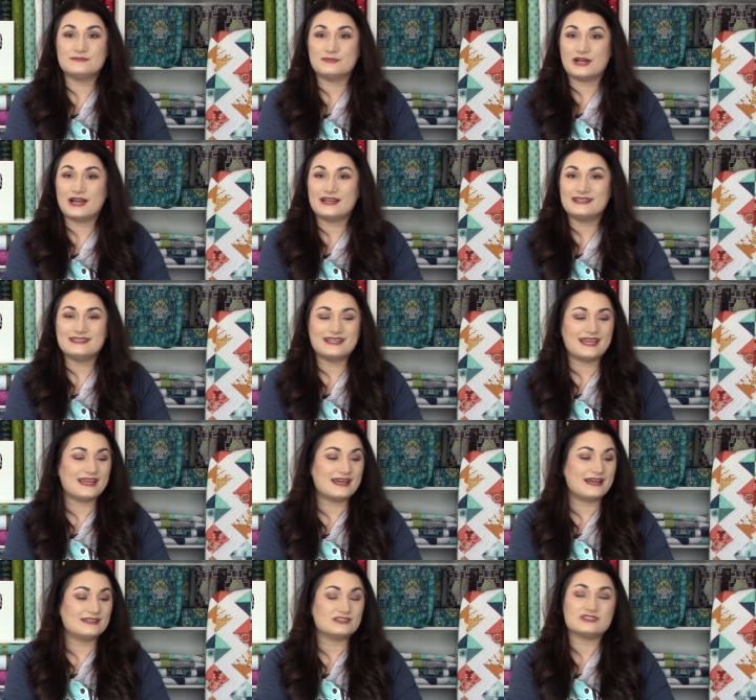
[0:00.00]
bind
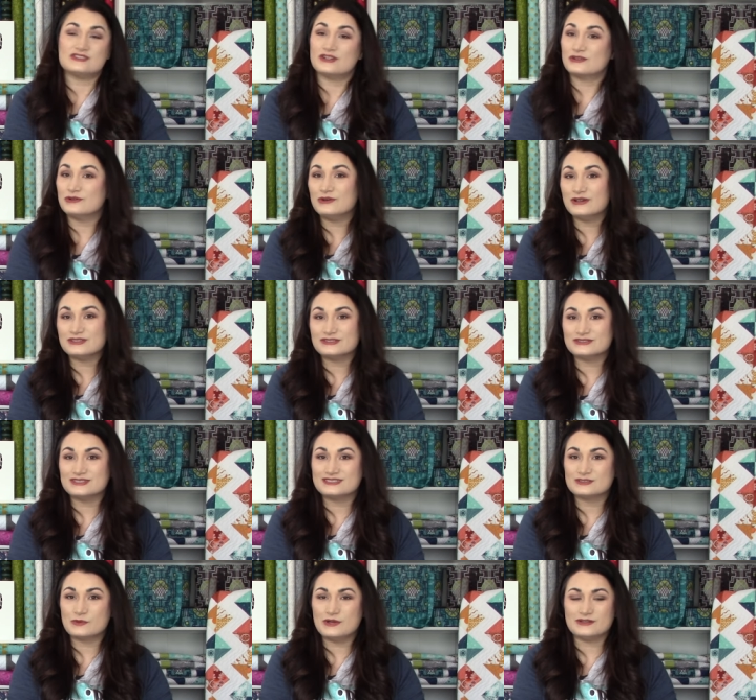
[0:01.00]
and snuggle under
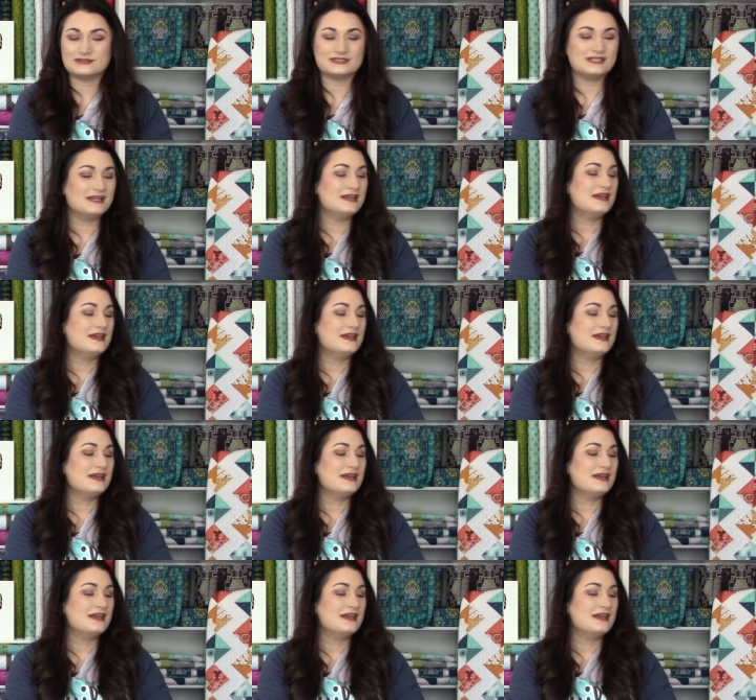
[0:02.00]
this quilt.